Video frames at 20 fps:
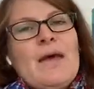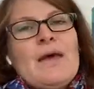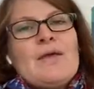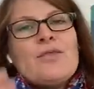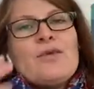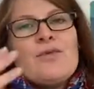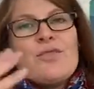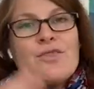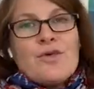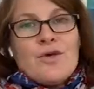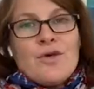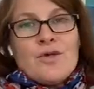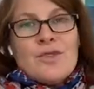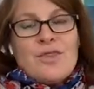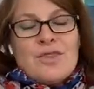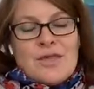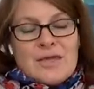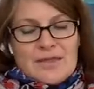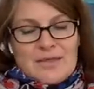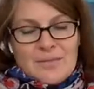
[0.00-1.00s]
The
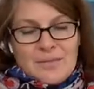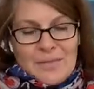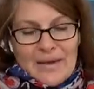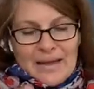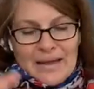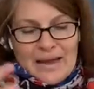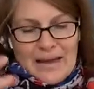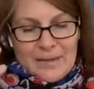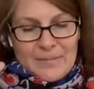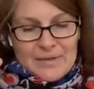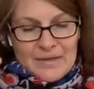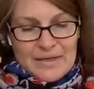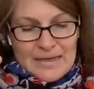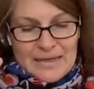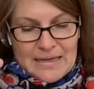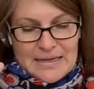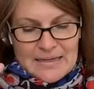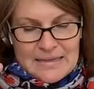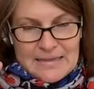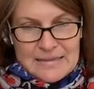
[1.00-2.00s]
third thing that might happen
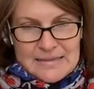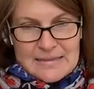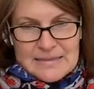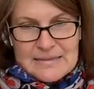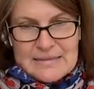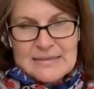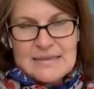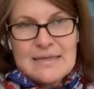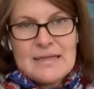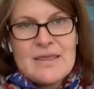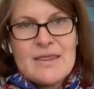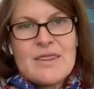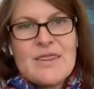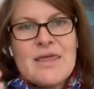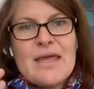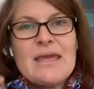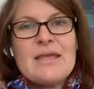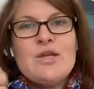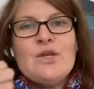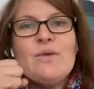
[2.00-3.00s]
is
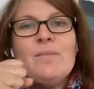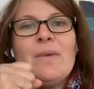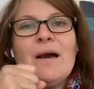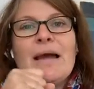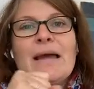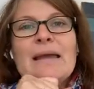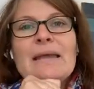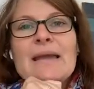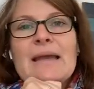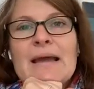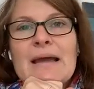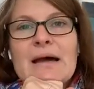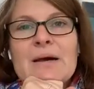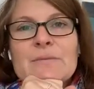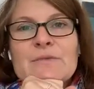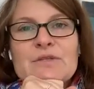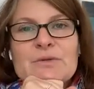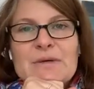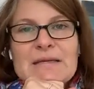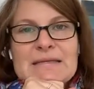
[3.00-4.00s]
then you might
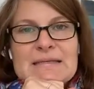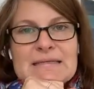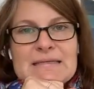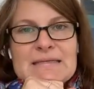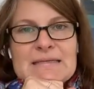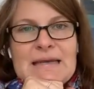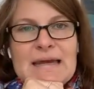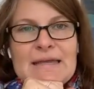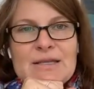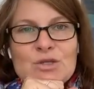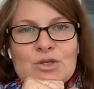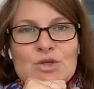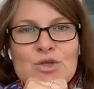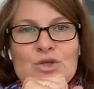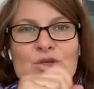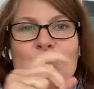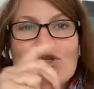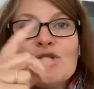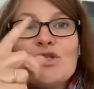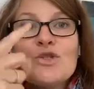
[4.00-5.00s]
come to understand
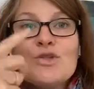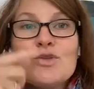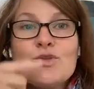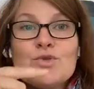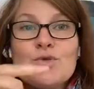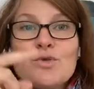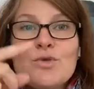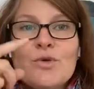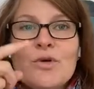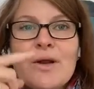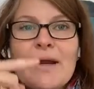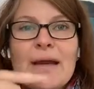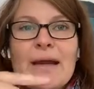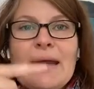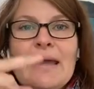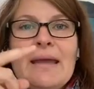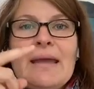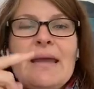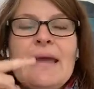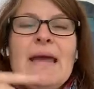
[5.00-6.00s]
the
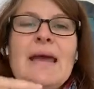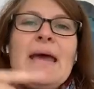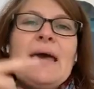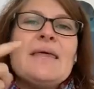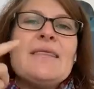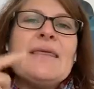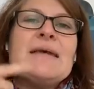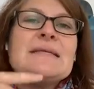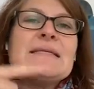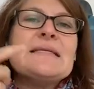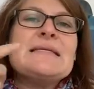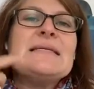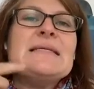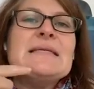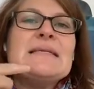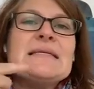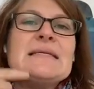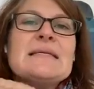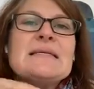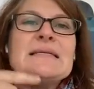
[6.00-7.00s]
story that
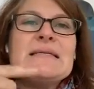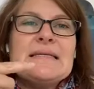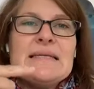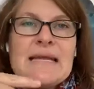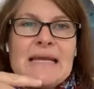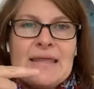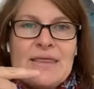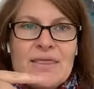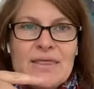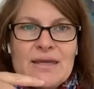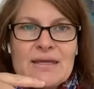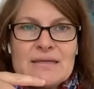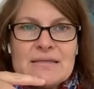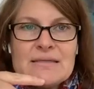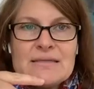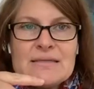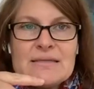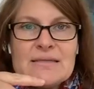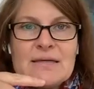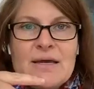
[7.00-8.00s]
sits underneath
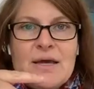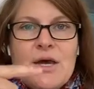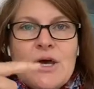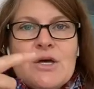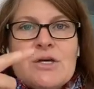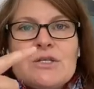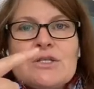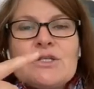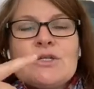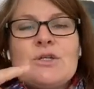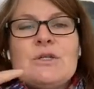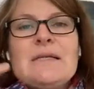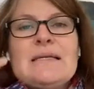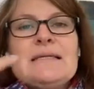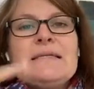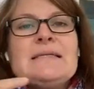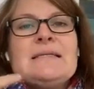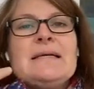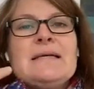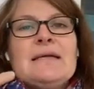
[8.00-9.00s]
this. So
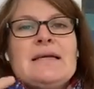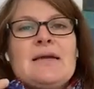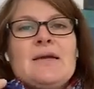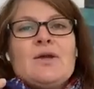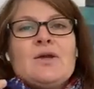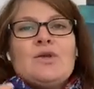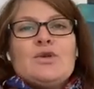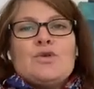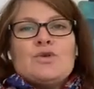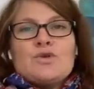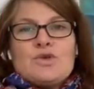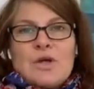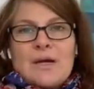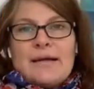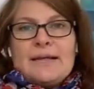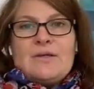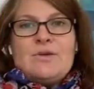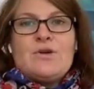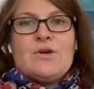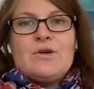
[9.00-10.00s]
let's say you're
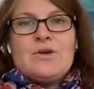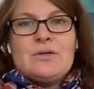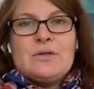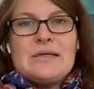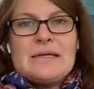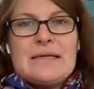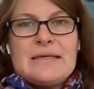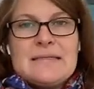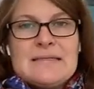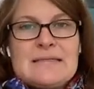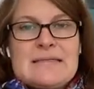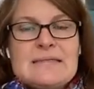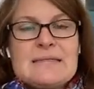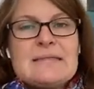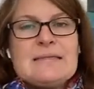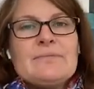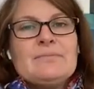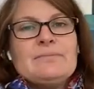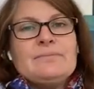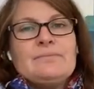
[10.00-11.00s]
trying to grow your
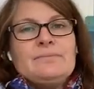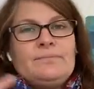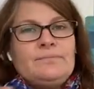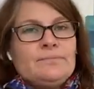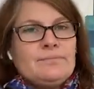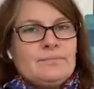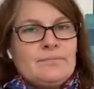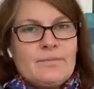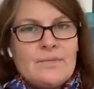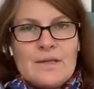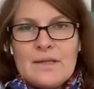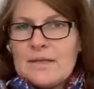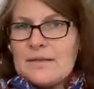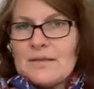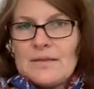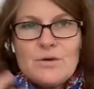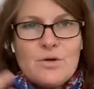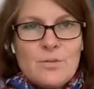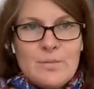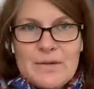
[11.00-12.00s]
list,
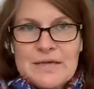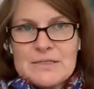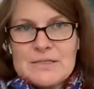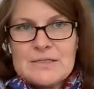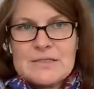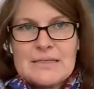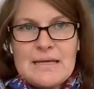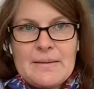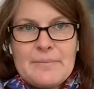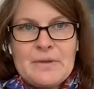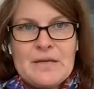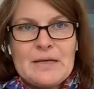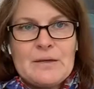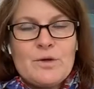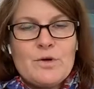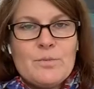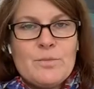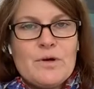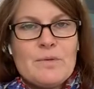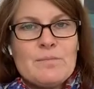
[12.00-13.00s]
not much is happening,
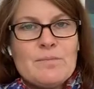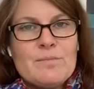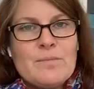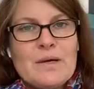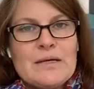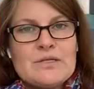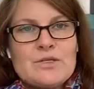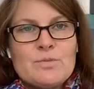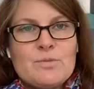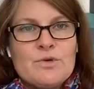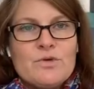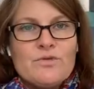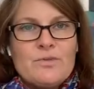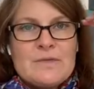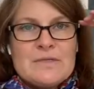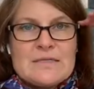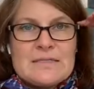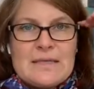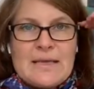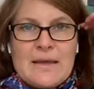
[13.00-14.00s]
not much
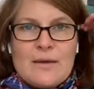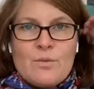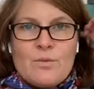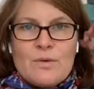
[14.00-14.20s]
movement's there.